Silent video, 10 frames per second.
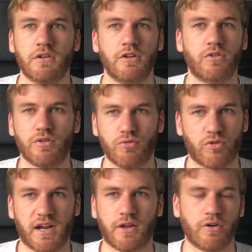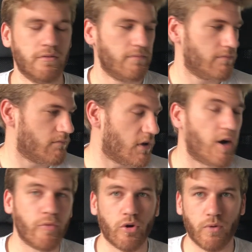You can all crack on.
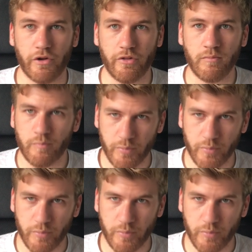I'm not one of them,